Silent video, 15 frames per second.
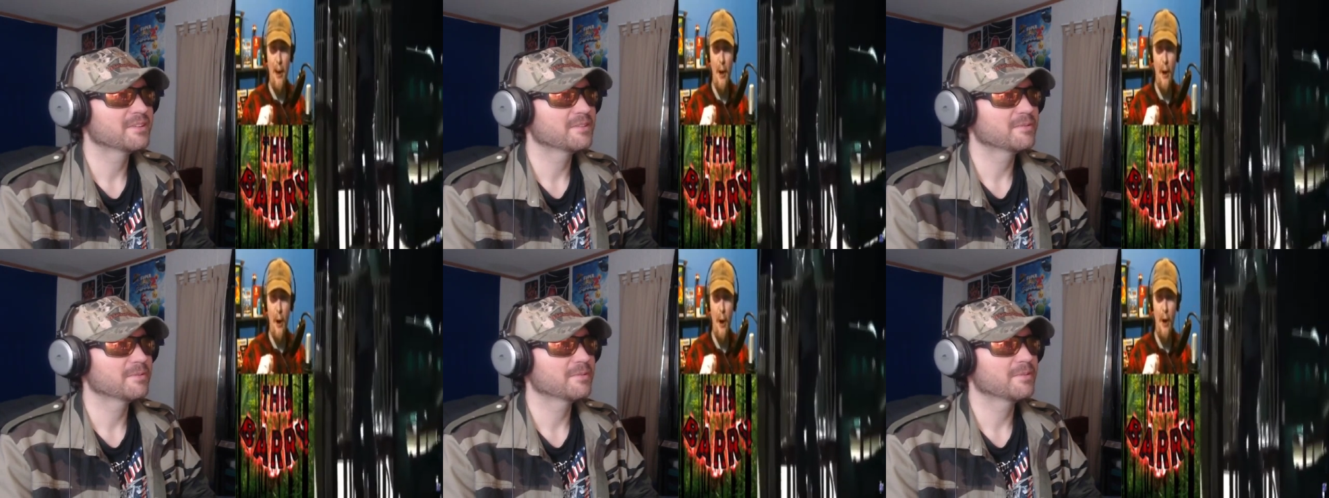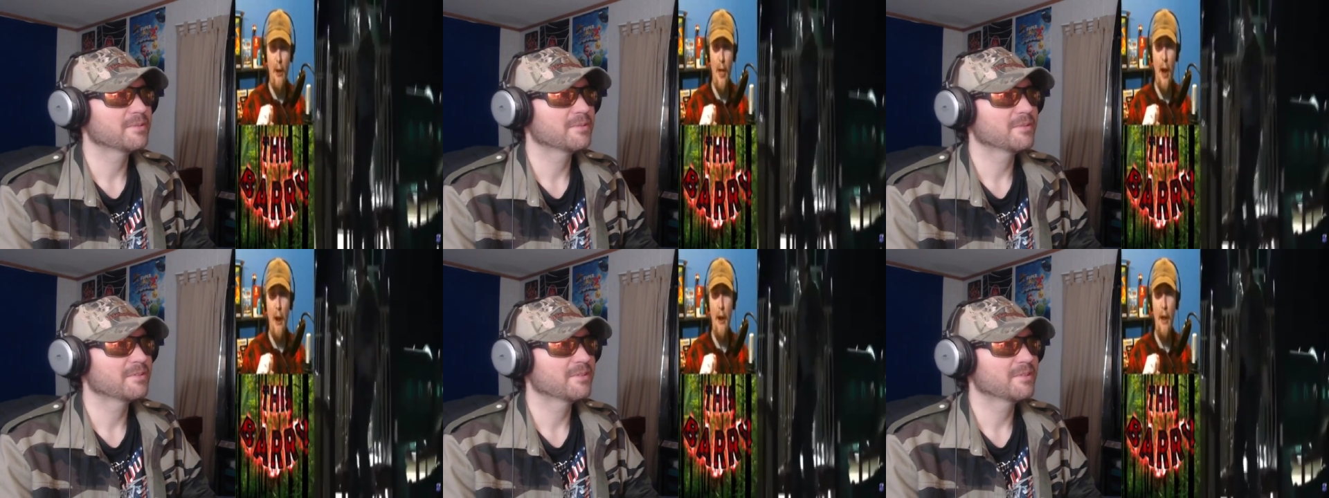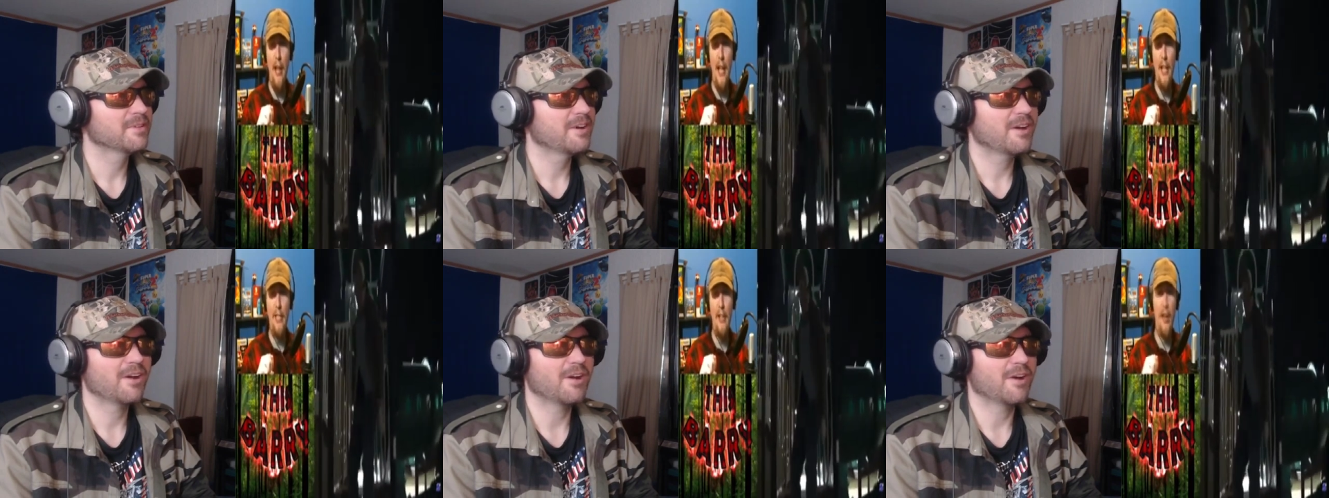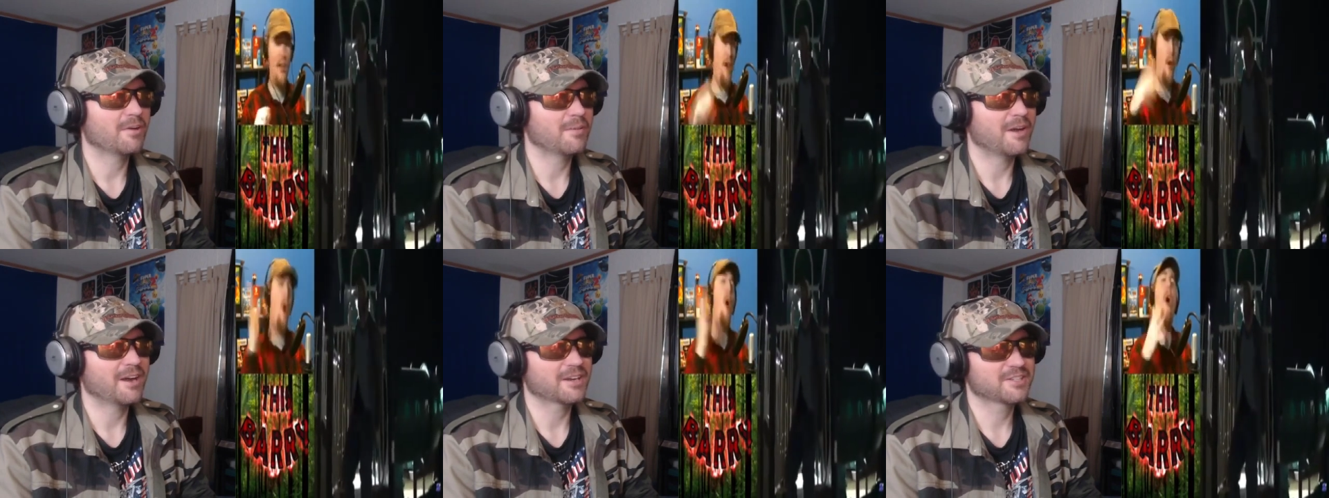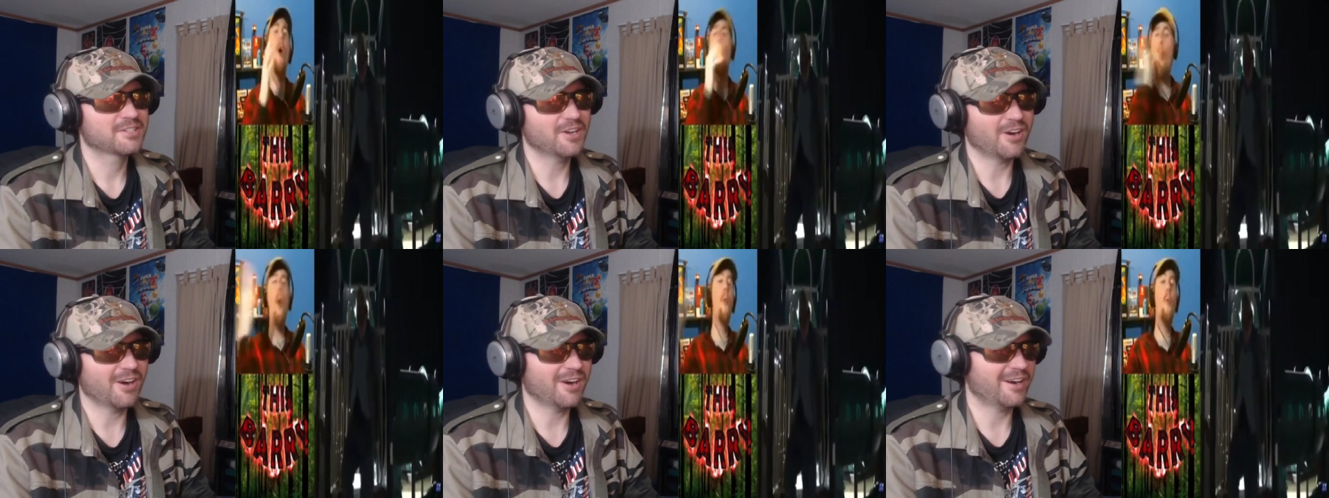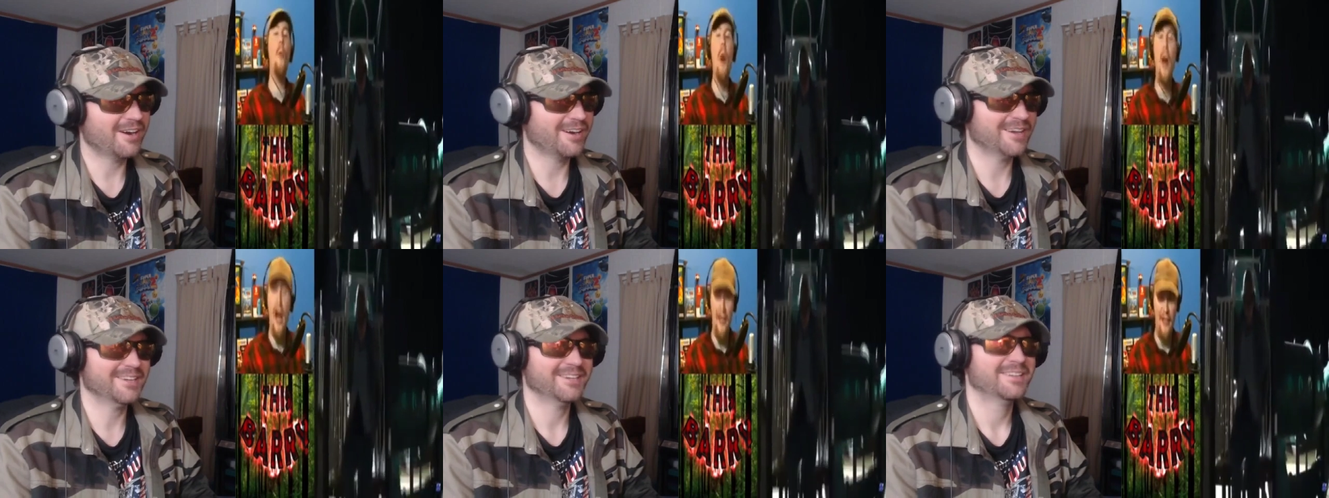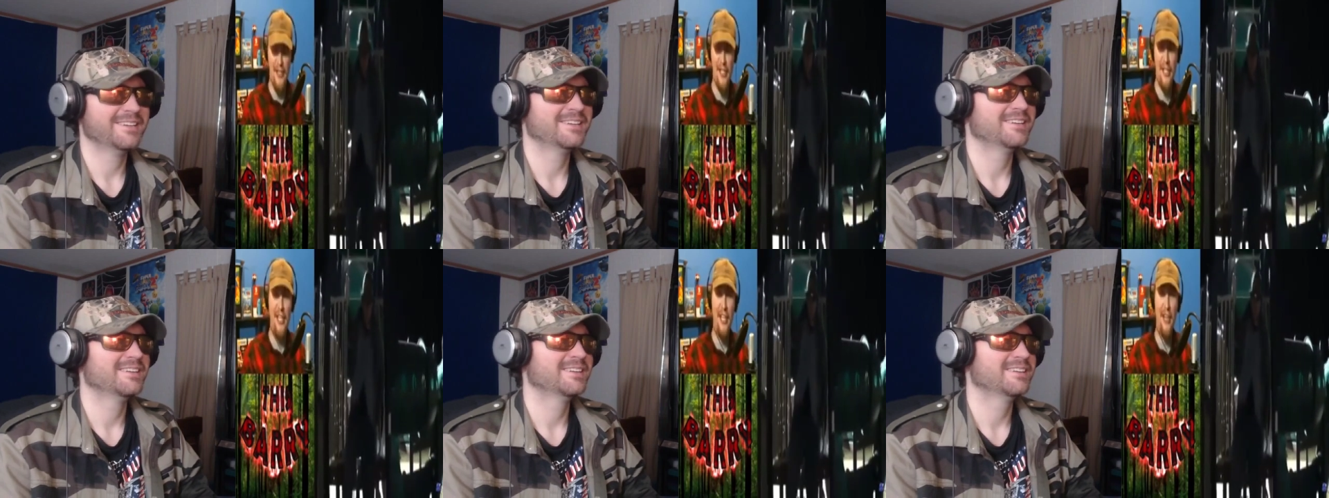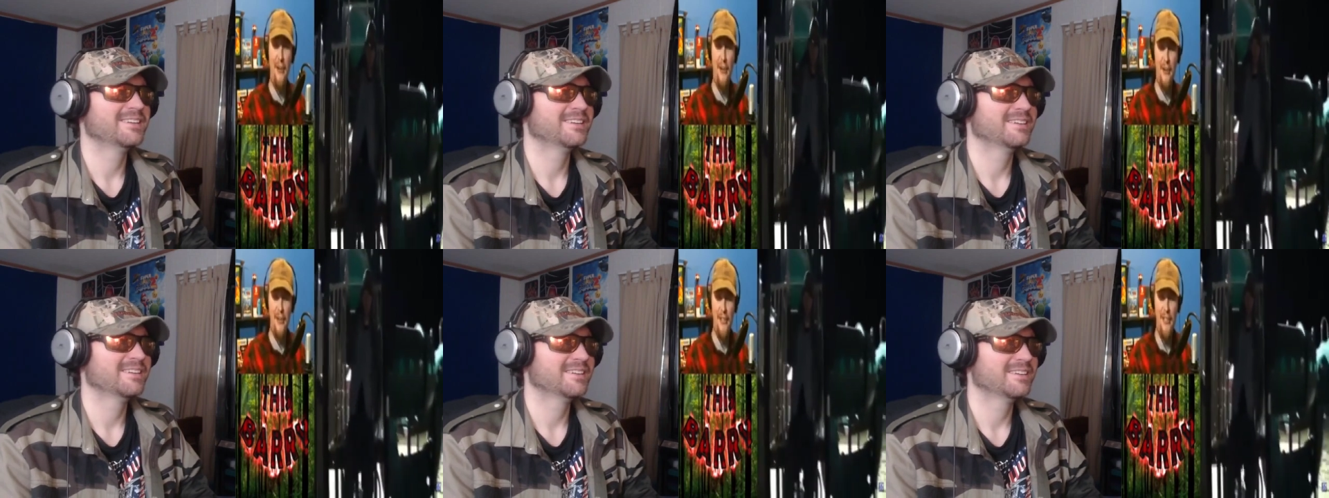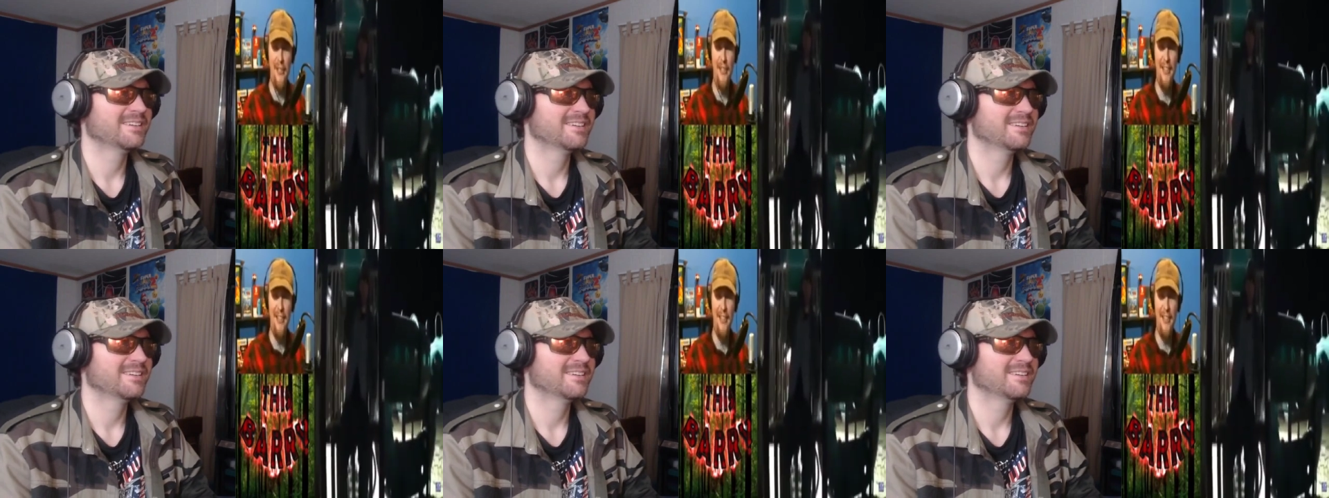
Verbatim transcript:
Speaker 1: Oh, there it is. Oh, right my God. The, the skills.